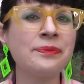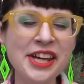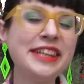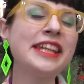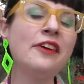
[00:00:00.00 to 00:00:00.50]

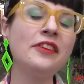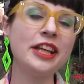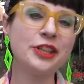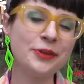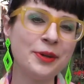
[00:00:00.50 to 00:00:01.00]
It's
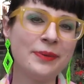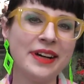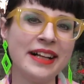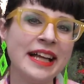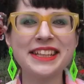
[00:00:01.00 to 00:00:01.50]
definitely
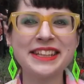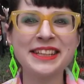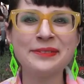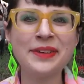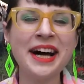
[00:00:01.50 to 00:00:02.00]
doable.
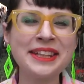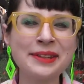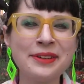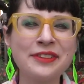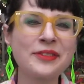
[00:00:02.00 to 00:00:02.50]
It's
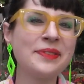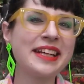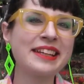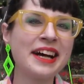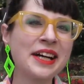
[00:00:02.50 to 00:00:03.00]
impossible for me
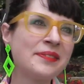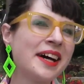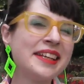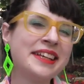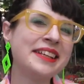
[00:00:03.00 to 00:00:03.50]
to talk
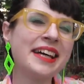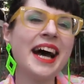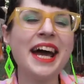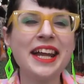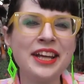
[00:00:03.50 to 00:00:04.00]
about the
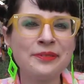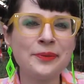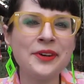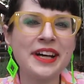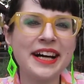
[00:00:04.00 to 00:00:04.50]
entirety of
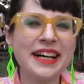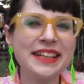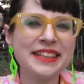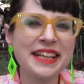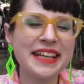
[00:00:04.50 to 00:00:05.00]

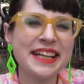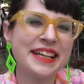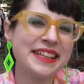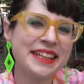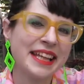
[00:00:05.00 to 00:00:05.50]
Bunka
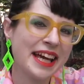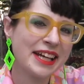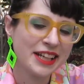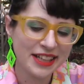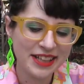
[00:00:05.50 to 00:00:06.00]
studies in
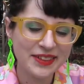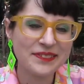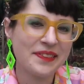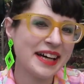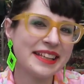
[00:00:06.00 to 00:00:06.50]
like
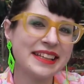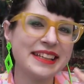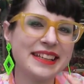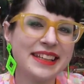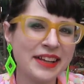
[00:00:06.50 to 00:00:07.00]

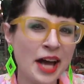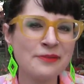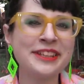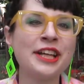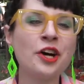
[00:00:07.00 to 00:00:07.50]
one
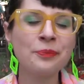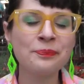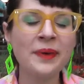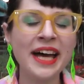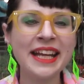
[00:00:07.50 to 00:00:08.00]
episode,
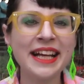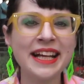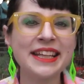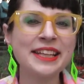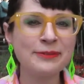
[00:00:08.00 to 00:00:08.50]
but
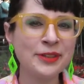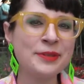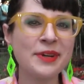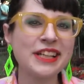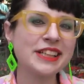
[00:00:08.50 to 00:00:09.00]
that's
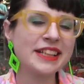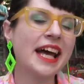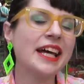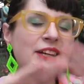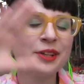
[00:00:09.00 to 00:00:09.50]
pretty much
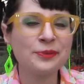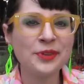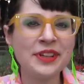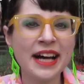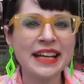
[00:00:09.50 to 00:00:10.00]
like
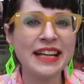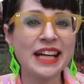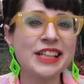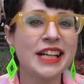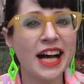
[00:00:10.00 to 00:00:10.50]
Bunka in a
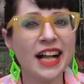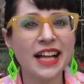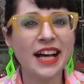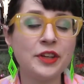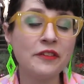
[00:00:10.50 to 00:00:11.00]

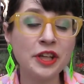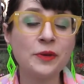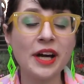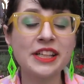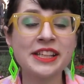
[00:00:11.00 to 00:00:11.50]
nutshell. If you have any
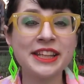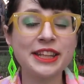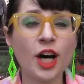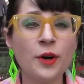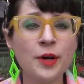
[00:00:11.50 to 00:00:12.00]

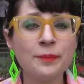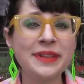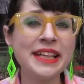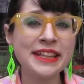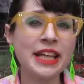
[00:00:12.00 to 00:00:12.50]
questions though,
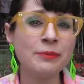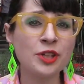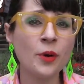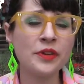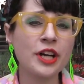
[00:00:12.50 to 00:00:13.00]
please let
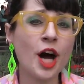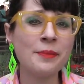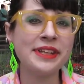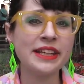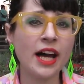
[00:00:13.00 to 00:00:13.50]
me know in the
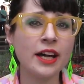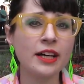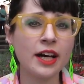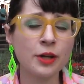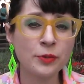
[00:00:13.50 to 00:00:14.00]
comments, and
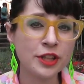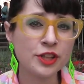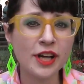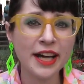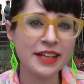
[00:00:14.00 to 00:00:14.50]
I will
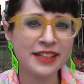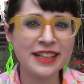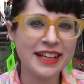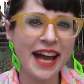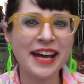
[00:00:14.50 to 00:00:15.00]
try and
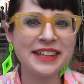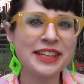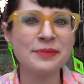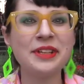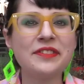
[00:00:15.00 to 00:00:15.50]

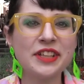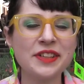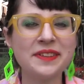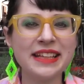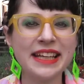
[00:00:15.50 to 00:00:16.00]
answer them
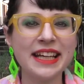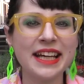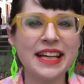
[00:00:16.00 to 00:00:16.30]
individually.